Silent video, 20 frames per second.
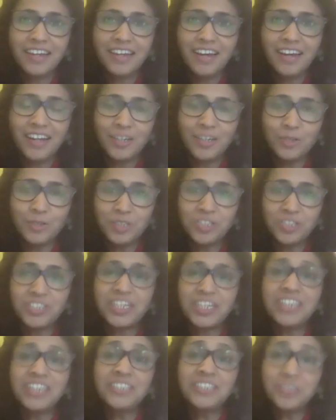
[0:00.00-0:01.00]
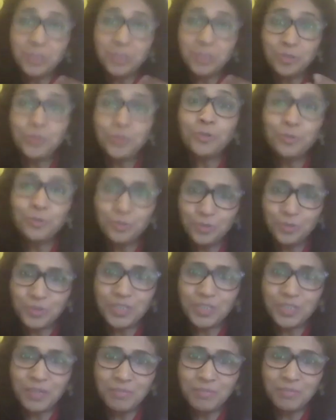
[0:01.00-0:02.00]
and your strength to do
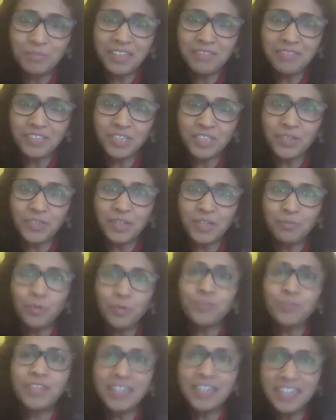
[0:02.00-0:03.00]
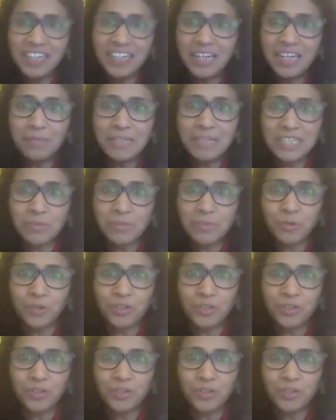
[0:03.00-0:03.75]
something which will move the needle a bit more.